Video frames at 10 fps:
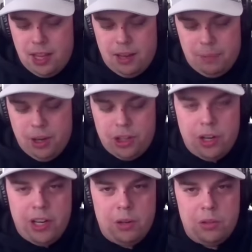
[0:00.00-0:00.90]
pretty sure
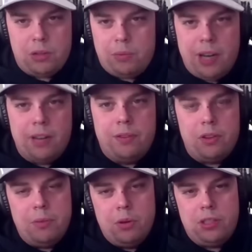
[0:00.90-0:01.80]
he holds the record for
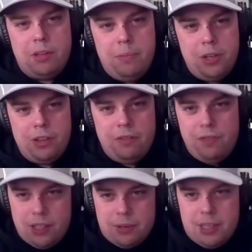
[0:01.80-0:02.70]
the most submission
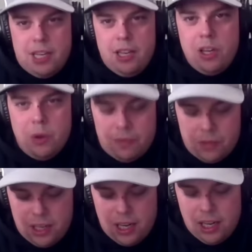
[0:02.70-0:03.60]
victories in the
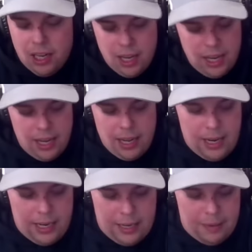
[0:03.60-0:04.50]
UFC.
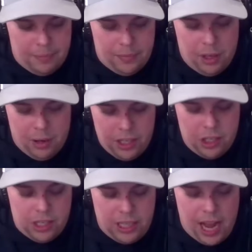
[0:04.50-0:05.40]
He's
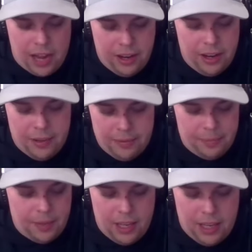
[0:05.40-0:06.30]
just that good.
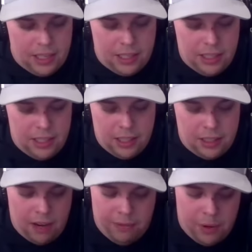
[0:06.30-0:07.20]
It's a
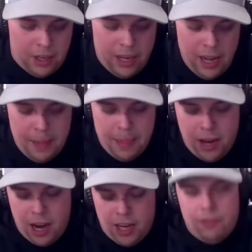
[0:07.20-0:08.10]
tough one. You
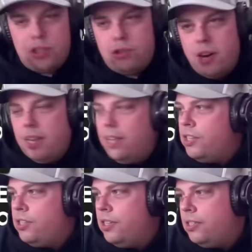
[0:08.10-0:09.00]
got to give the striking
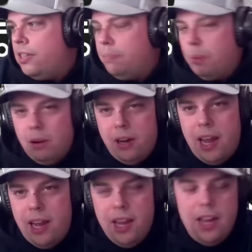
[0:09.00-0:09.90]
edge to
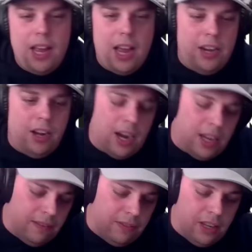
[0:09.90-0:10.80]
Poirier, and you got to
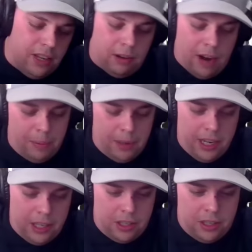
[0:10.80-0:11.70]
give the grappling
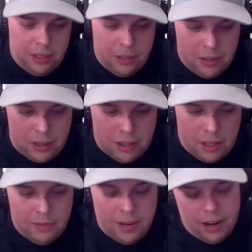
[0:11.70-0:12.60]
edge to
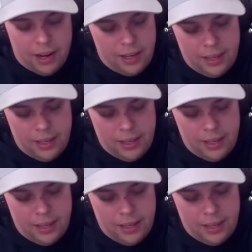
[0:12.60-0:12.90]
Oliveira.